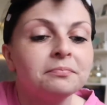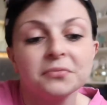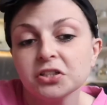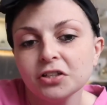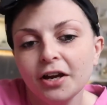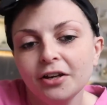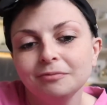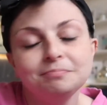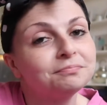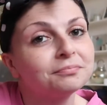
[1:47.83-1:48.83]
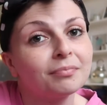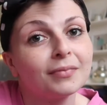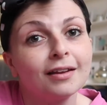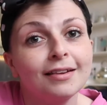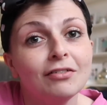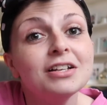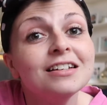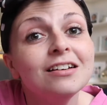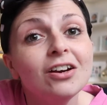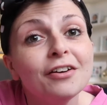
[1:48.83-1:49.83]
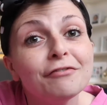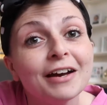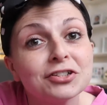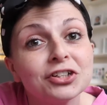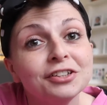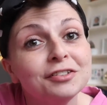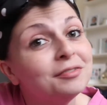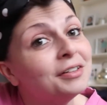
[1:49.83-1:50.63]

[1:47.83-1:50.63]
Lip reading: So there isn't a lot of fashion